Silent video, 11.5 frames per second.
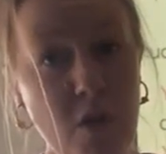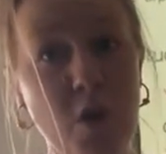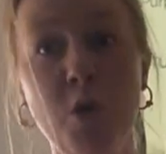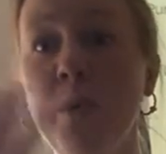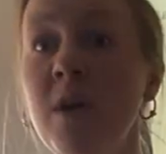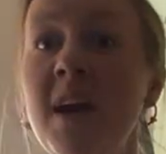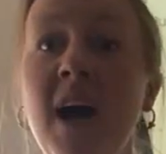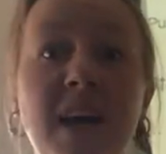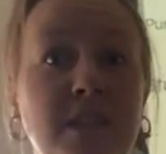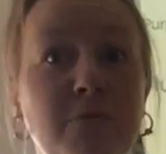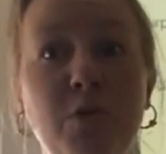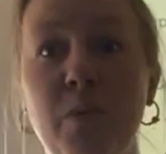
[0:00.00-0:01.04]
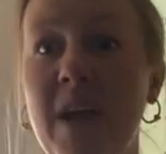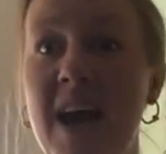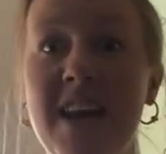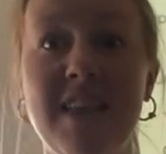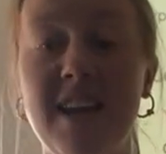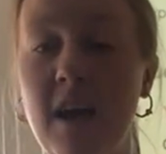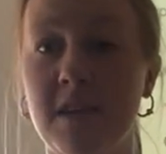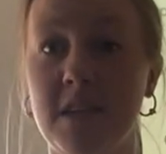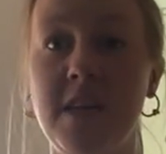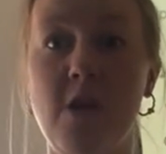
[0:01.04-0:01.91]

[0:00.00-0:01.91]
You are not doing anything else